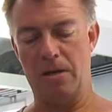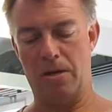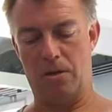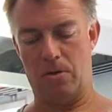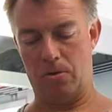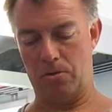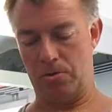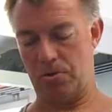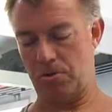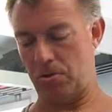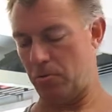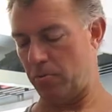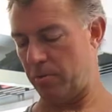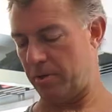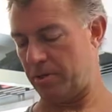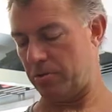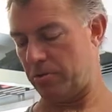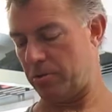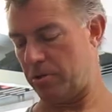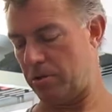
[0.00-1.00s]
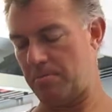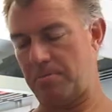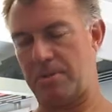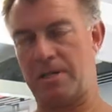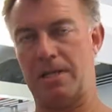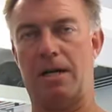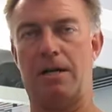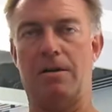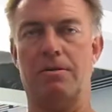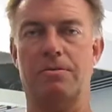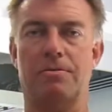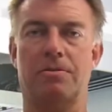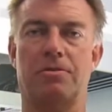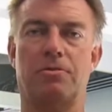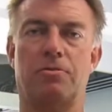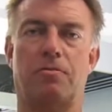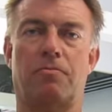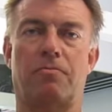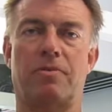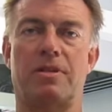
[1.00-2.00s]
Also, when you come down,
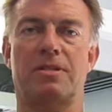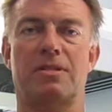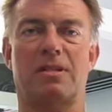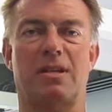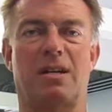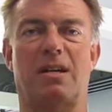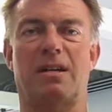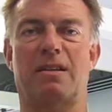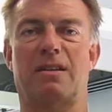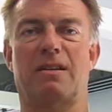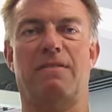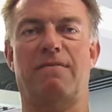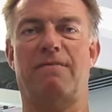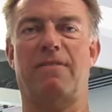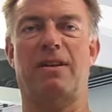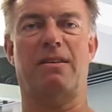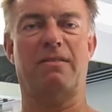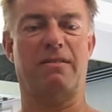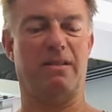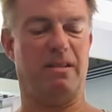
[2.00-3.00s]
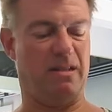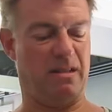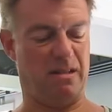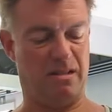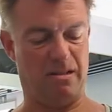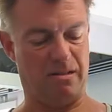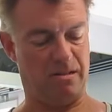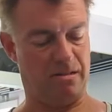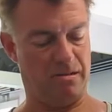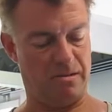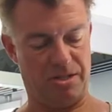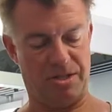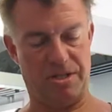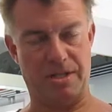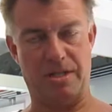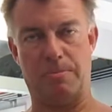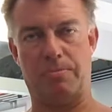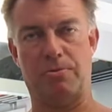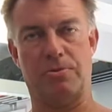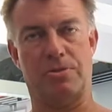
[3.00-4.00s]
your wrists are in a very
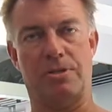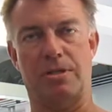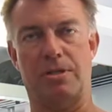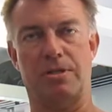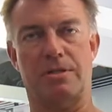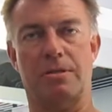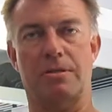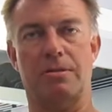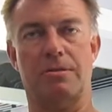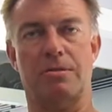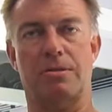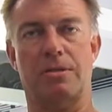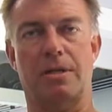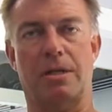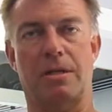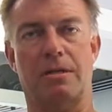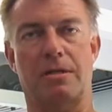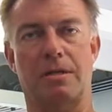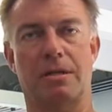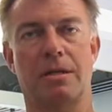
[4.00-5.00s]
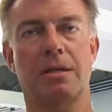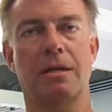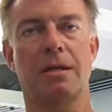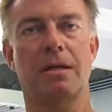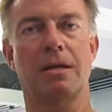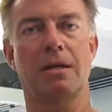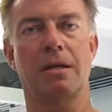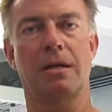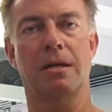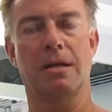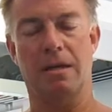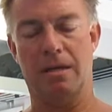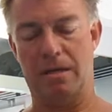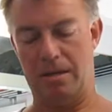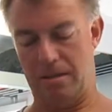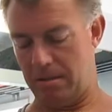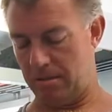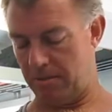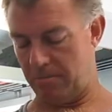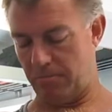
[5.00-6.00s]
sheer position, to say it
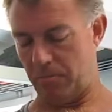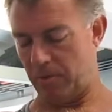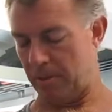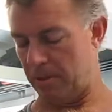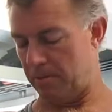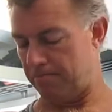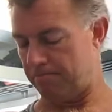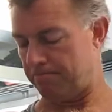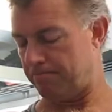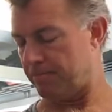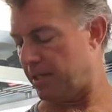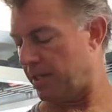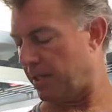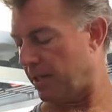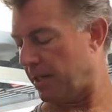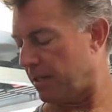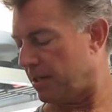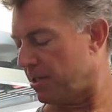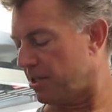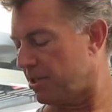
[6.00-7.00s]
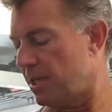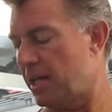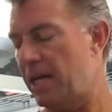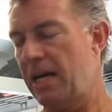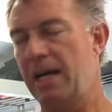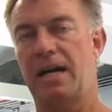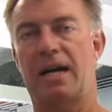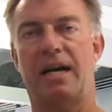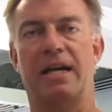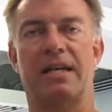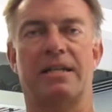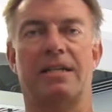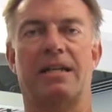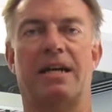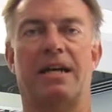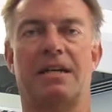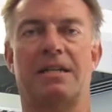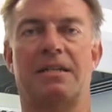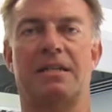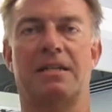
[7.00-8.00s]
well in English,
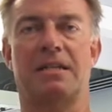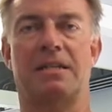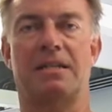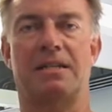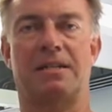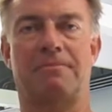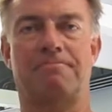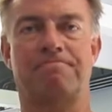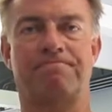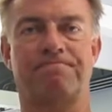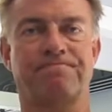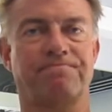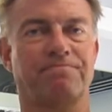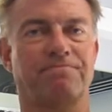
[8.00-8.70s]
and